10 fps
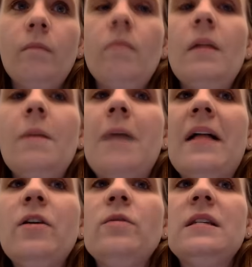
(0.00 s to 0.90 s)

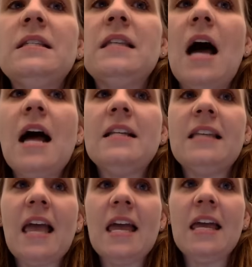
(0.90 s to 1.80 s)
Bilo does not
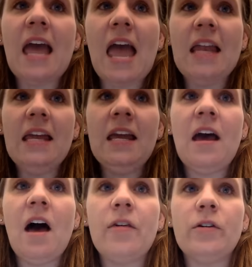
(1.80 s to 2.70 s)
take any
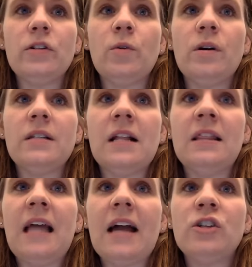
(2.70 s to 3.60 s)
other store's
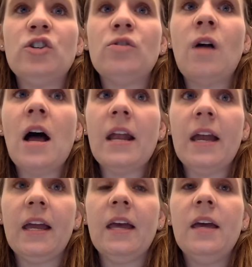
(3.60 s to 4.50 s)
electronic